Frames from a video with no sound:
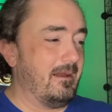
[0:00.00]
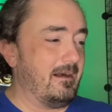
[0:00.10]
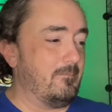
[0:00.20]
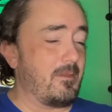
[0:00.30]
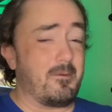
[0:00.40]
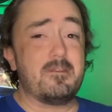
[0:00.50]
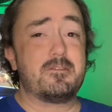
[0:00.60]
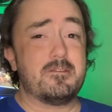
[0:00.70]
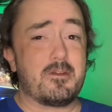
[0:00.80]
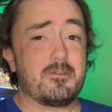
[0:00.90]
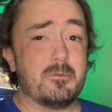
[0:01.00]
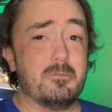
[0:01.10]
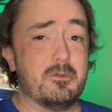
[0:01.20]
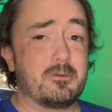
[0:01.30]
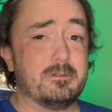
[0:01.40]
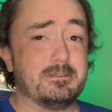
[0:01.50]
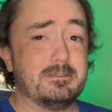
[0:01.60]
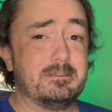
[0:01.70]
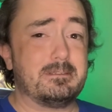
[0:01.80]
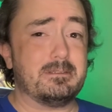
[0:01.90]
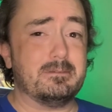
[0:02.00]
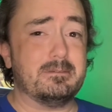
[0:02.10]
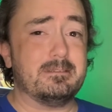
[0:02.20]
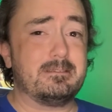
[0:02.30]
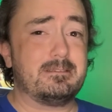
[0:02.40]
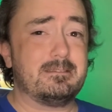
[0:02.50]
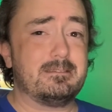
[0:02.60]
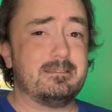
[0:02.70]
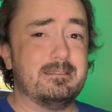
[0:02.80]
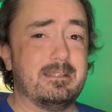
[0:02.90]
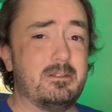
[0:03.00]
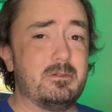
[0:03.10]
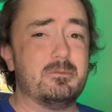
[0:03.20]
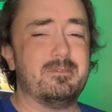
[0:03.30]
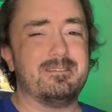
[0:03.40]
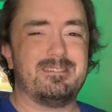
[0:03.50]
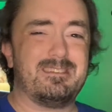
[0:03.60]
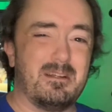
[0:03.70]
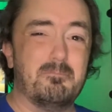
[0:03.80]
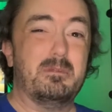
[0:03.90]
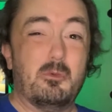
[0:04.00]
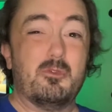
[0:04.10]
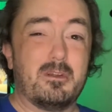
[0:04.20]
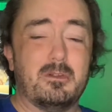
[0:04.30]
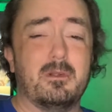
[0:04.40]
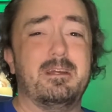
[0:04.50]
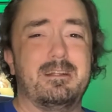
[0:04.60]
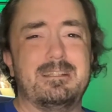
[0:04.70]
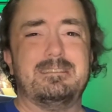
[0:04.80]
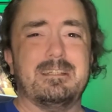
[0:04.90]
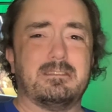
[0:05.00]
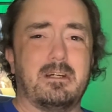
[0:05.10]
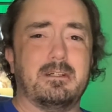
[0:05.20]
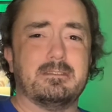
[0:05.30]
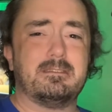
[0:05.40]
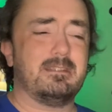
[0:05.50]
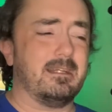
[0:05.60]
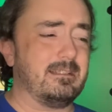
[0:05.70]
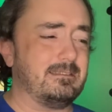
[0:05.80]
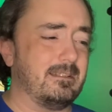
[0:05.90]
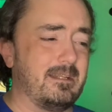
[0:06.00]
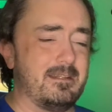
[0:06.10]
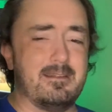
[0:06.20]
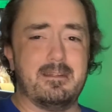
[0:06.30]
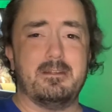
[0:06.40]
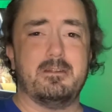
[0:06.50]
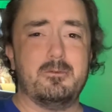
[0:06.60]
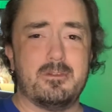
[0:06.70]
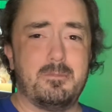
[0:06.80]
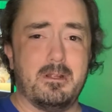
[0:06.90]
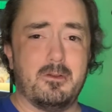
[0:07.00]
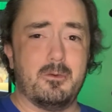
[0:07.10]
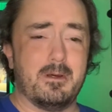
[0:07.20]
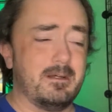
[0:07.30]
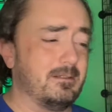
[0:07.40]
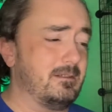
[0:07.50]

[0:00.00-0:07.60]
By the way, this is also a musical, so it's not musical. They sing songs. Like I said, they do Zippity Doo-Dah.